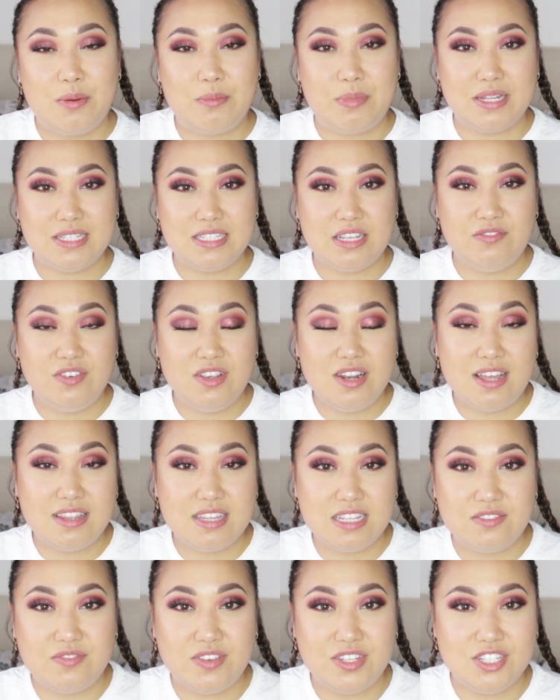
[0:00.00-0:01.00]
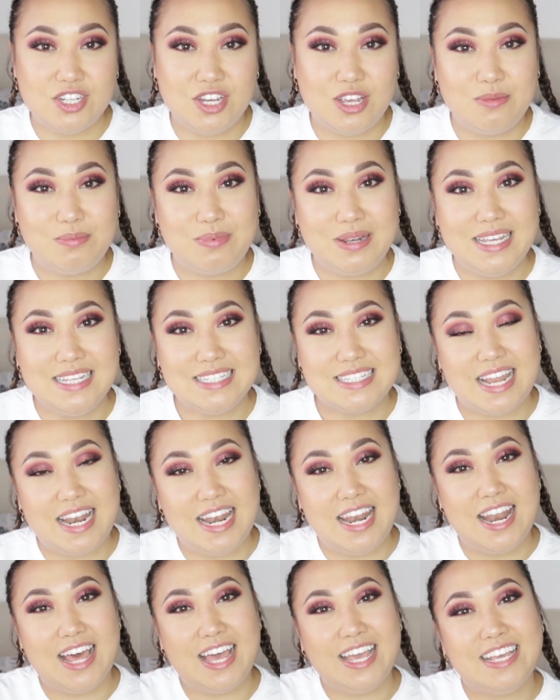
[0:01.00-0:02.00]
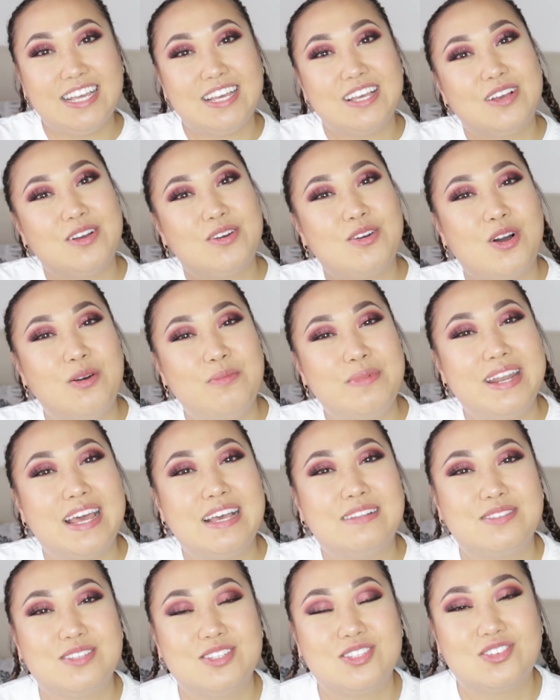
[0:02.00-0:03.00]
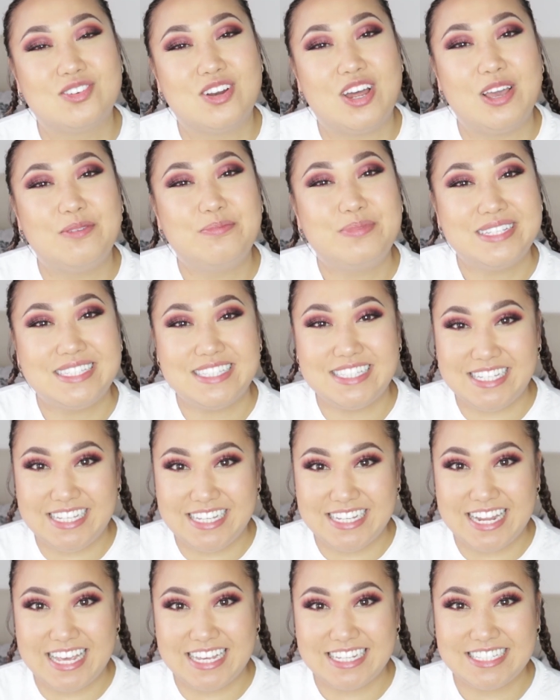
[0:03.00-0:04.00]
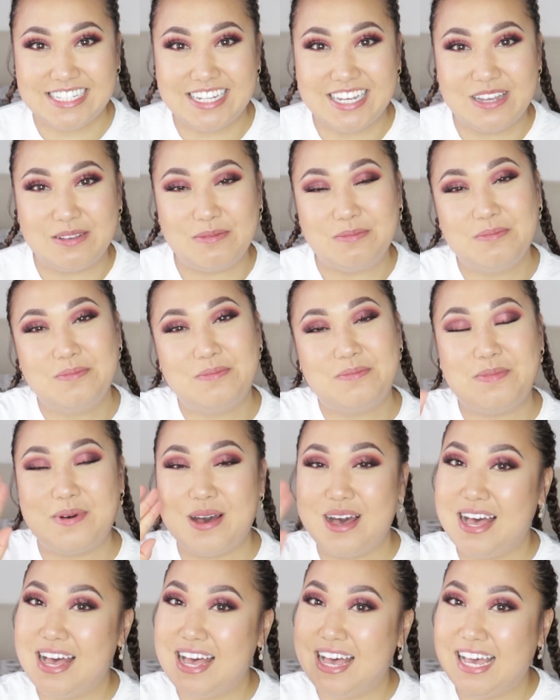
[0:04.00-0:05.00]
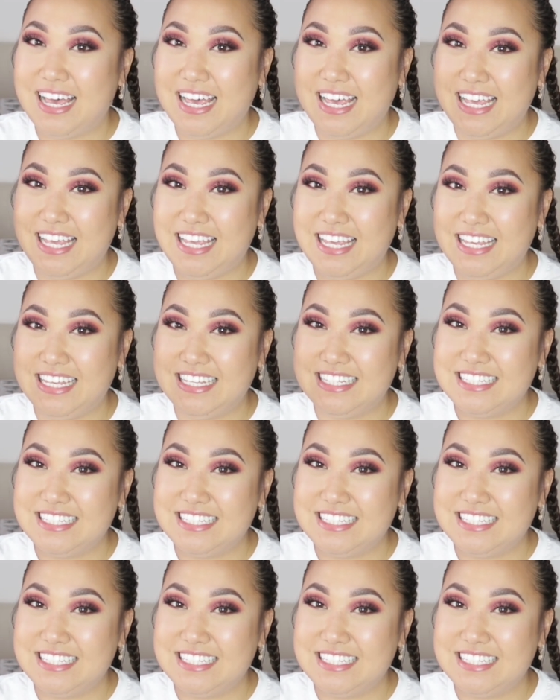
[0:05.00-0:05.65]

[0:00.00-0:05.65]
But if you like this video, please like, comment and subscribe. See you next time. Bye.